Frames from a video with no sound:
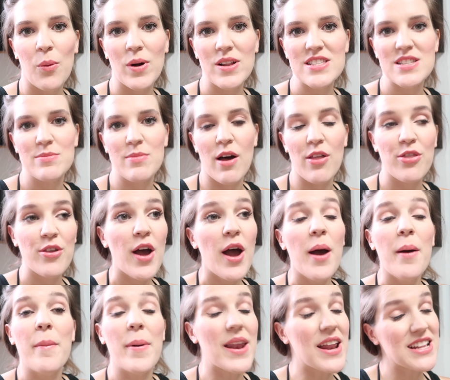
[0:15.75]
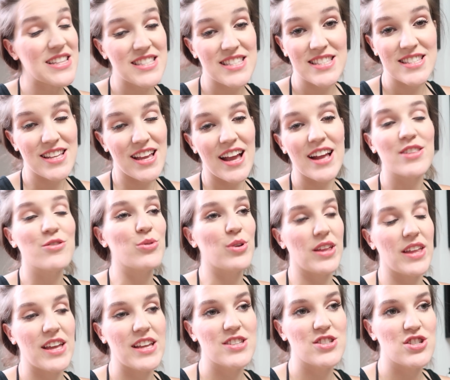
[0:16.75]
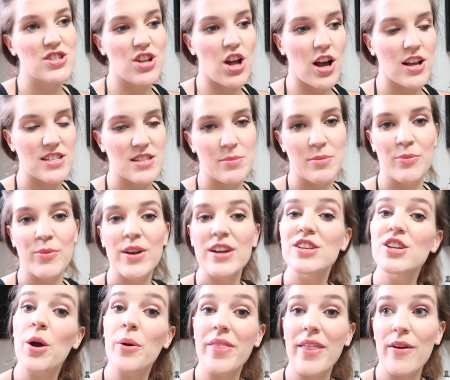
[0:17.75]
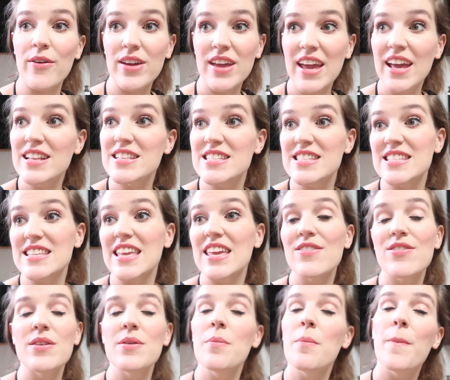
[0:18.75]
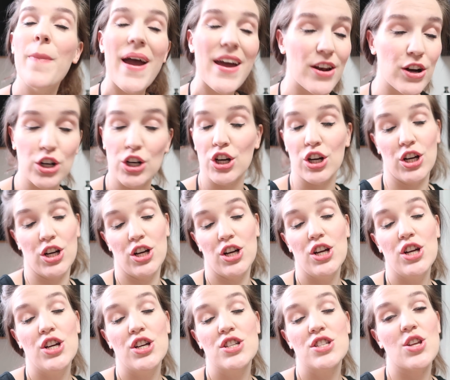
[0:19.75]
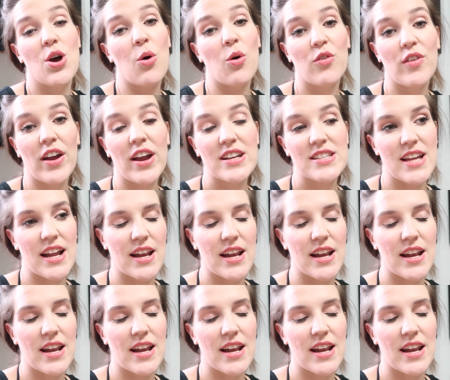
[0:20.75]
once a month. But it's just awesome. We get to go without kids, it's even better. So we're very